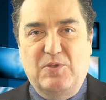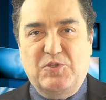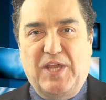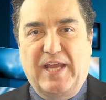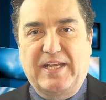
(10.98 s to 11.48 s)

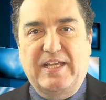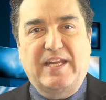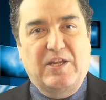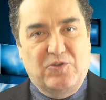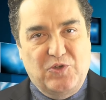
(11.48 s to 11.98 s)
Musiani,
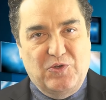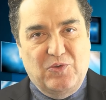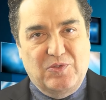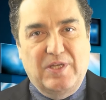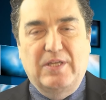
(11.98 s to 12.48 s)
and here's your
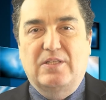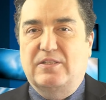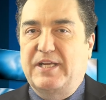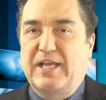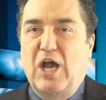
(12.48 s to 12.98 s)
news.
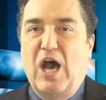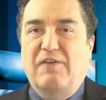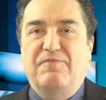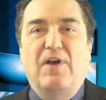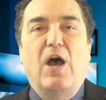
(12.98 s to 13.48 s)
Leading
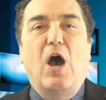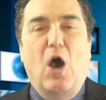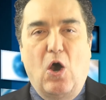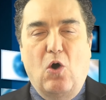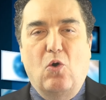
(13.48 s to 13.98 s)
off,
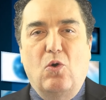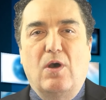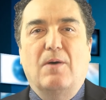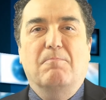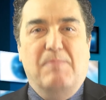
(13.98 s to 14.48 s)

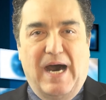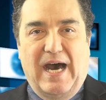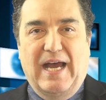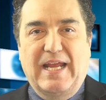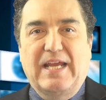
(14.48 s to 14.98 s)

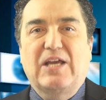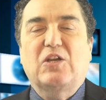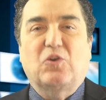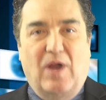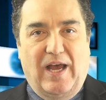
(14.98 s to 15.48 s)

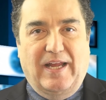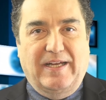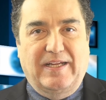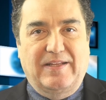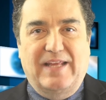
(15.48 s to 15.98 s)

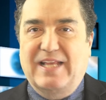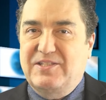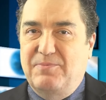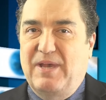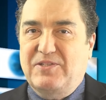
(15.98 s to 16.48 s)
Omicron. That's
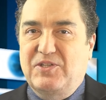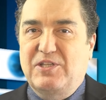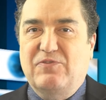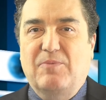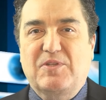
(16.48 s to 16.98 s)
the
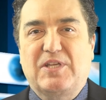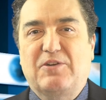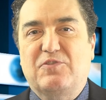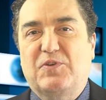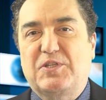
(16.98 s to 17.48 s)
message from the
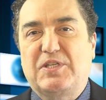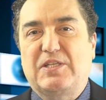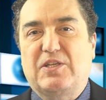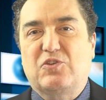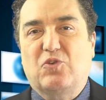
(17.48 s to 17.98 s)
Centers for
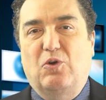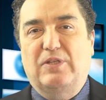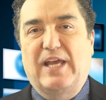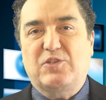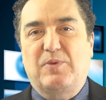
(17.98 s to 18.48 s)
Disease Control
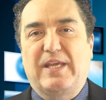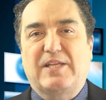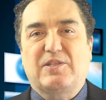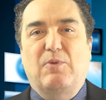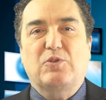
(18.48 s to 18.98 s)
last week
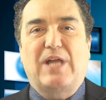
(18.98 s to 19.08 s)
as the most